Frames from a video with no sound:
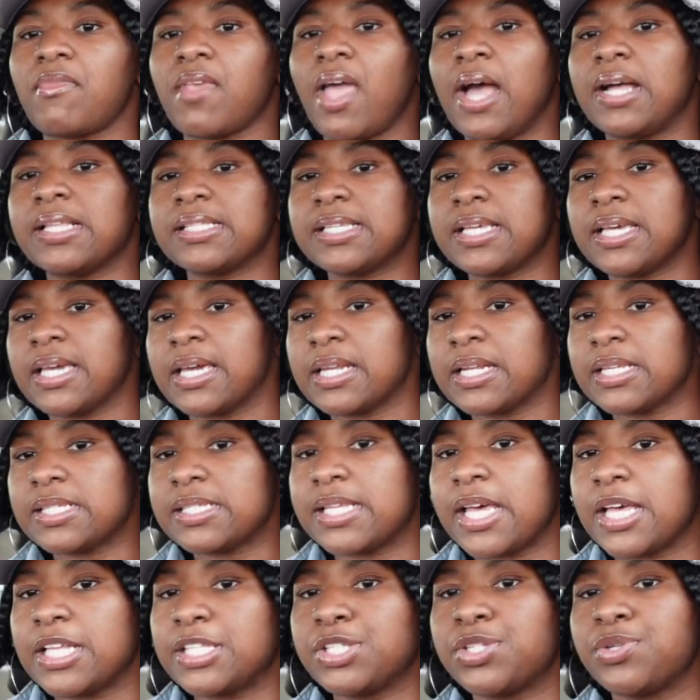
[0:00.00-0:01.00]
I did get a
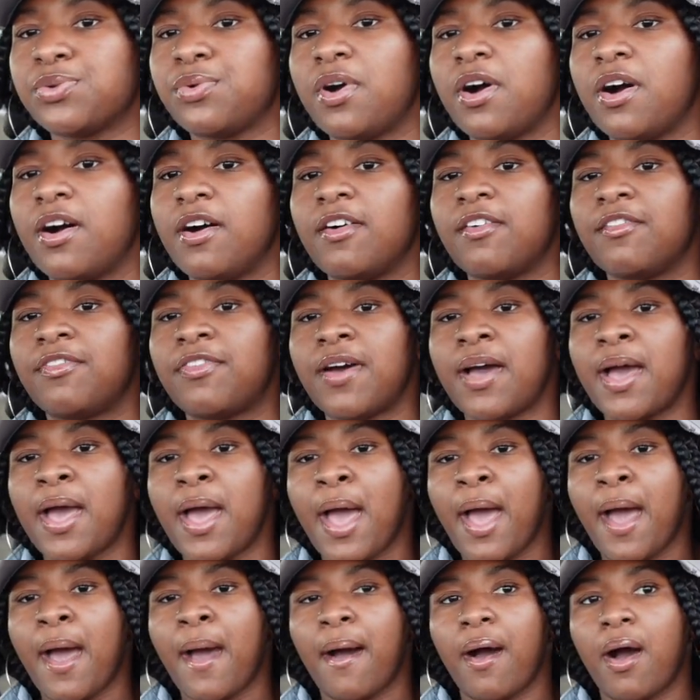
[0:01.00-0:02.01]
tattoo of
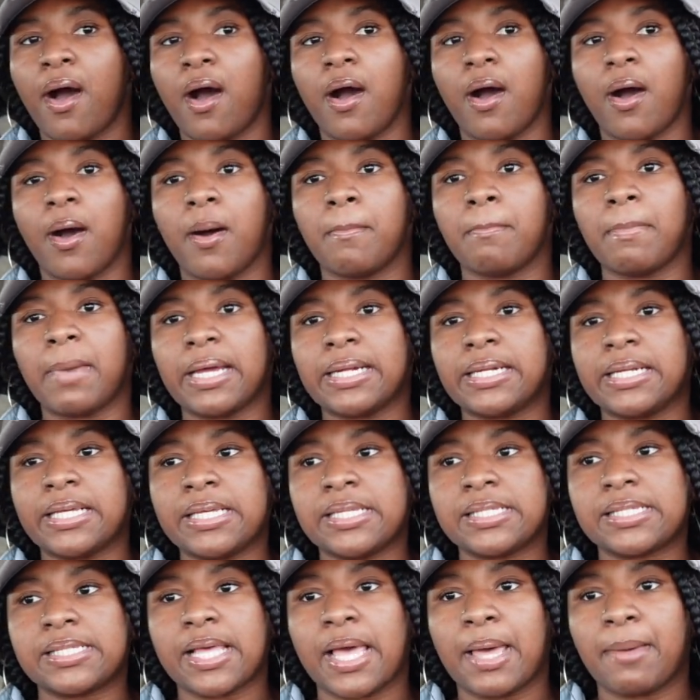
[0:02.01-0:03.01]
my
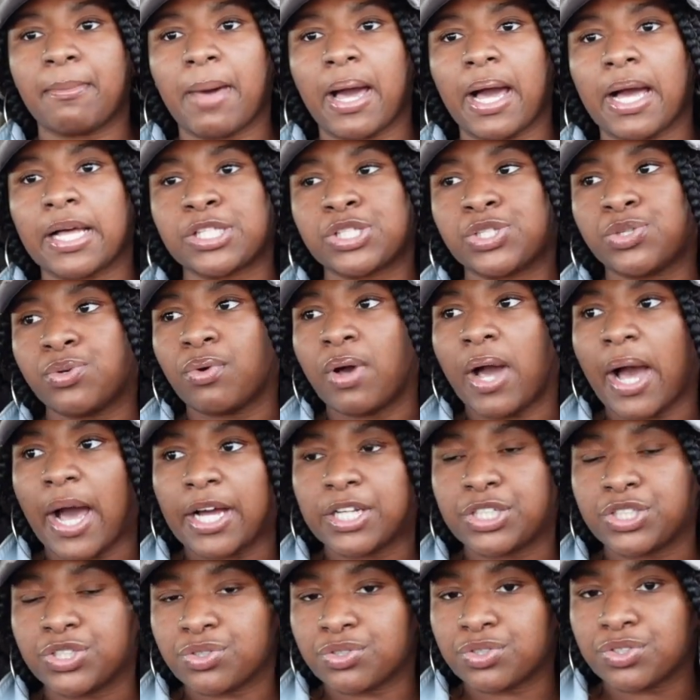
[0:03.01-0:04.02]
niece and my two
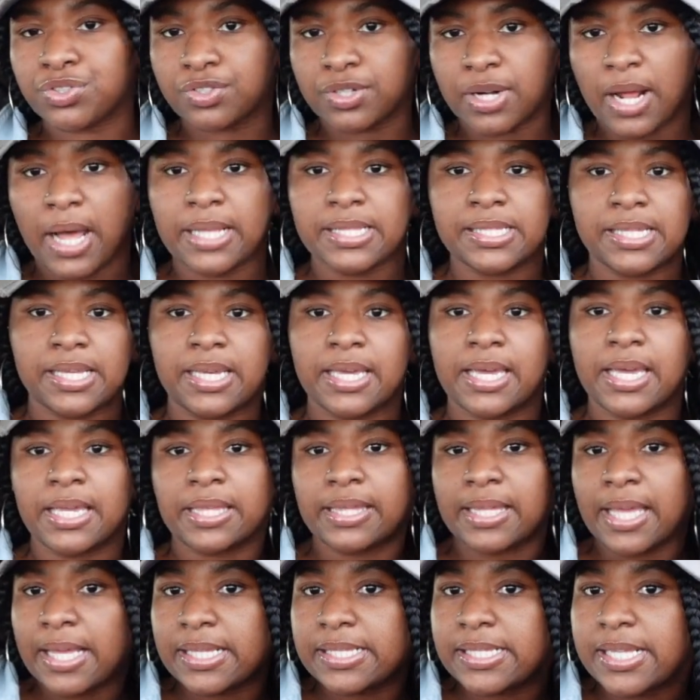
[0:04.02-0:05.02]
godchildren. I did get
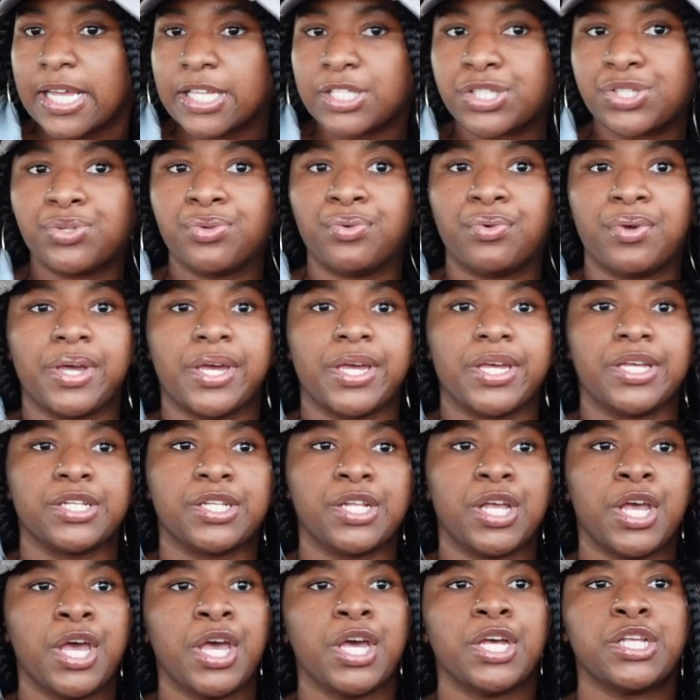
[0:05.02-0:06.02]
that tattoo in
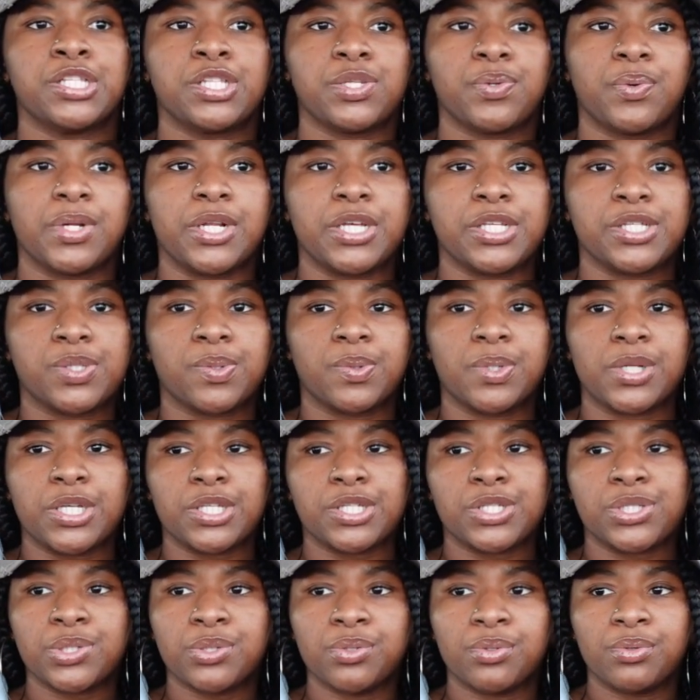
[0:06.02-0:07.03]

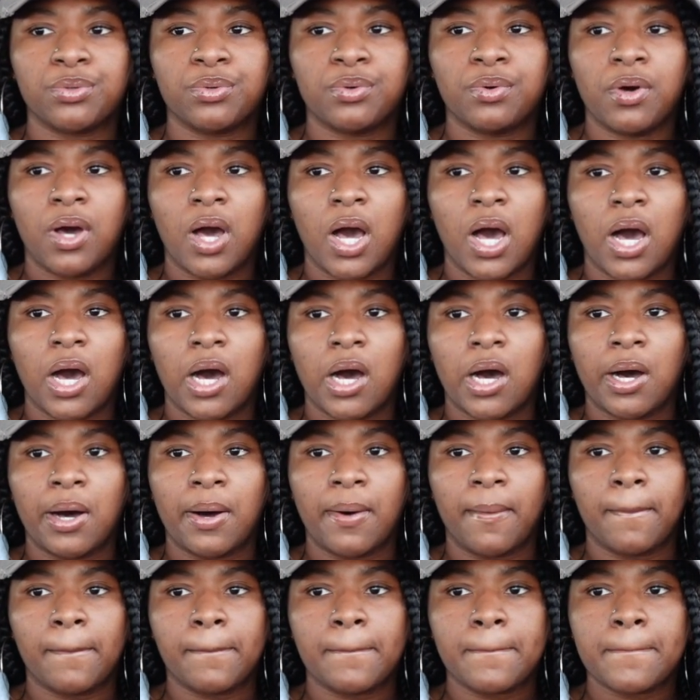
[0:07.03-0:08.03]
2022.
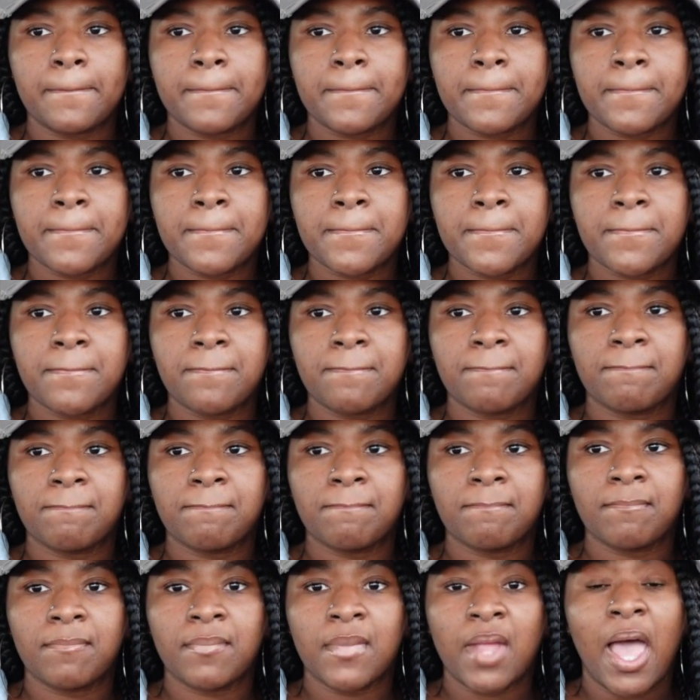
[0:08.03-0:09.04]
I've
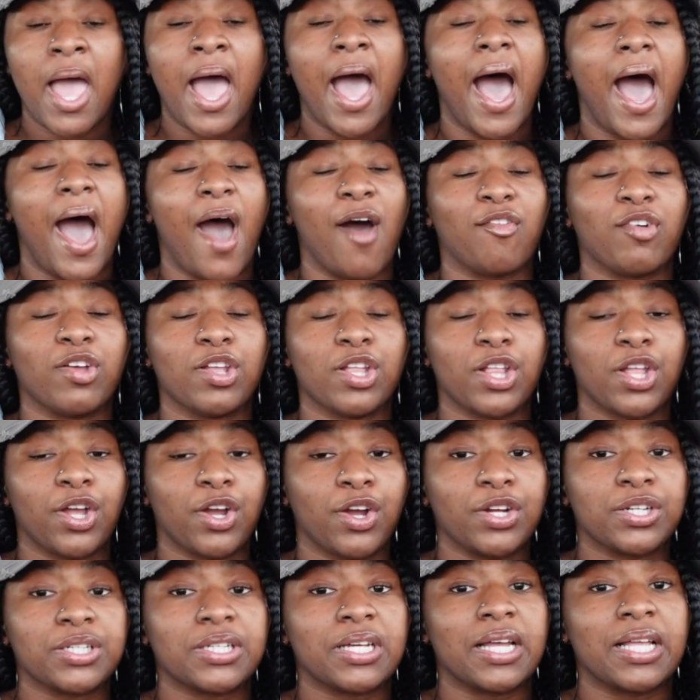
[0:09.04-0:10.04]

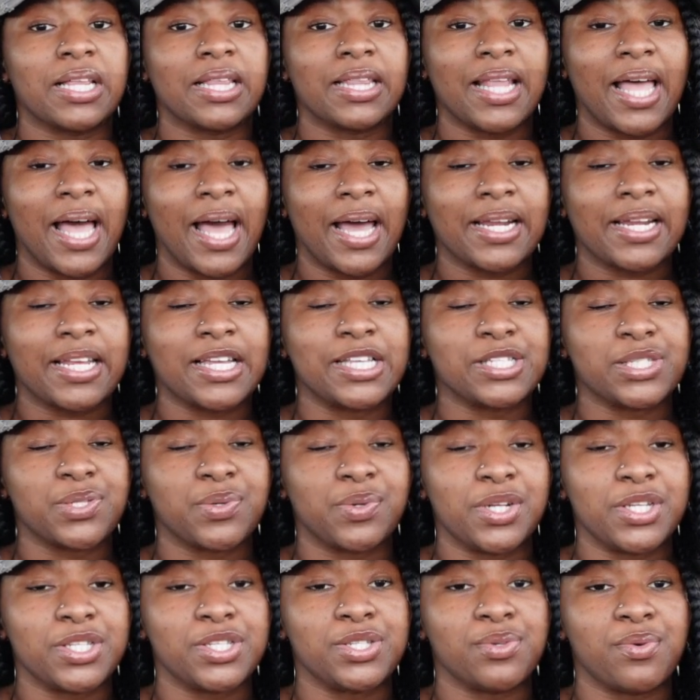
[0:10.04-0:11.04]
learned a lot in
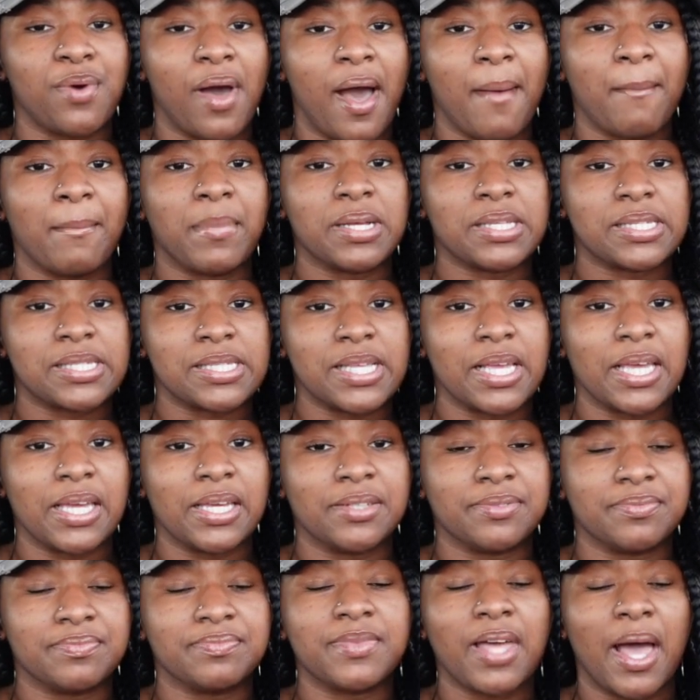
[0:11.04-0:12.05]
2022, I
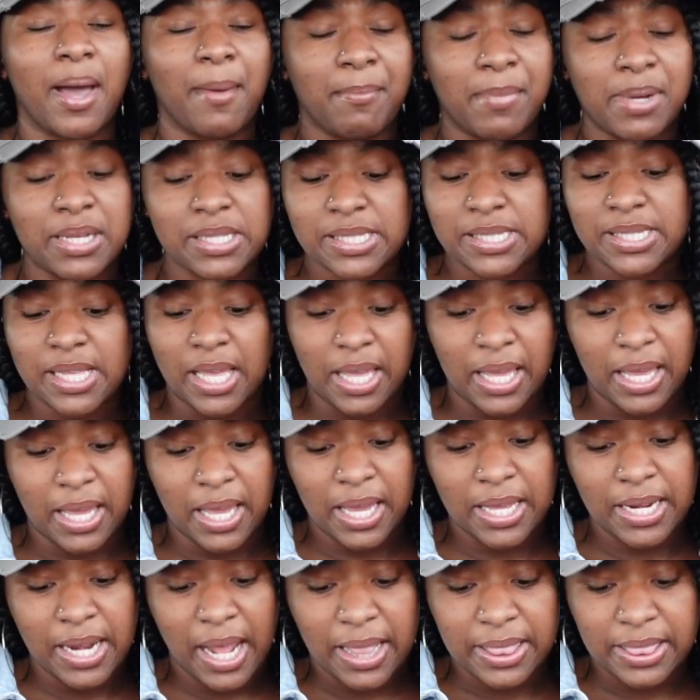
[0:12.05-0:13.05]
must say.
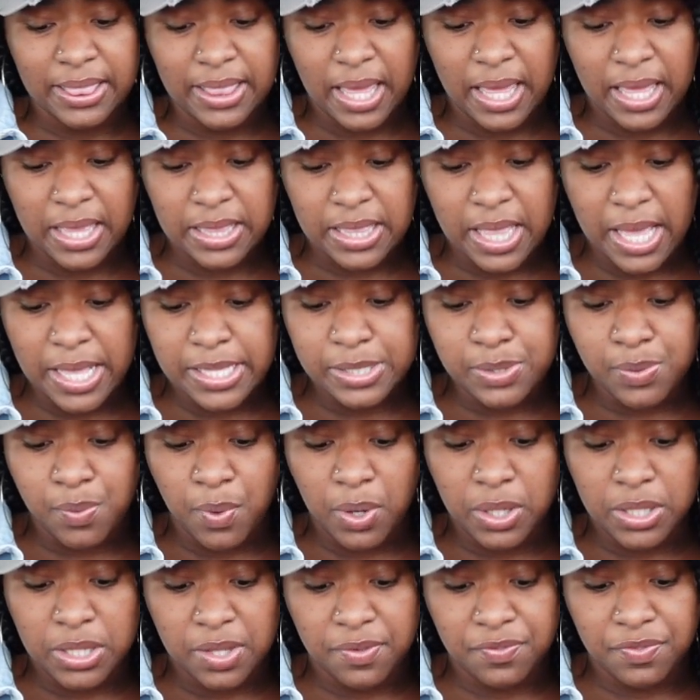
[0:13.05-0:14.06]
And I think that's
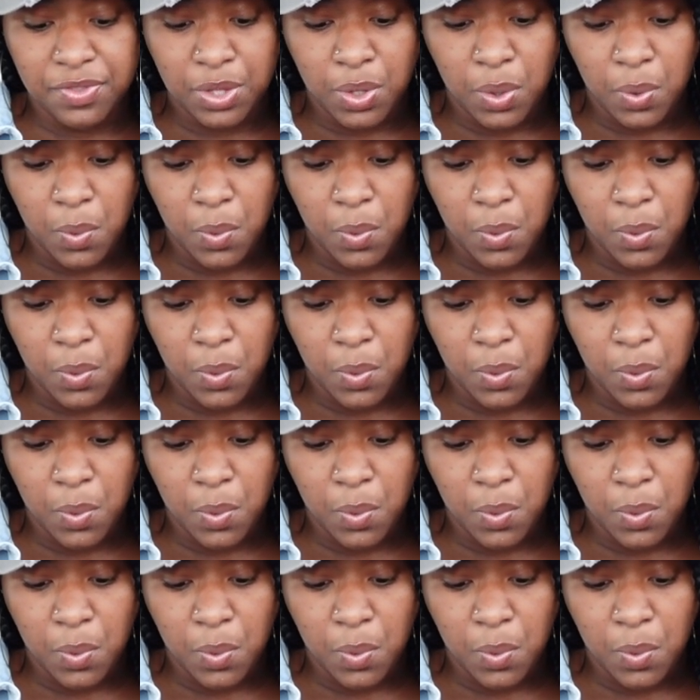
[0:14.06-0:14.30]
one of the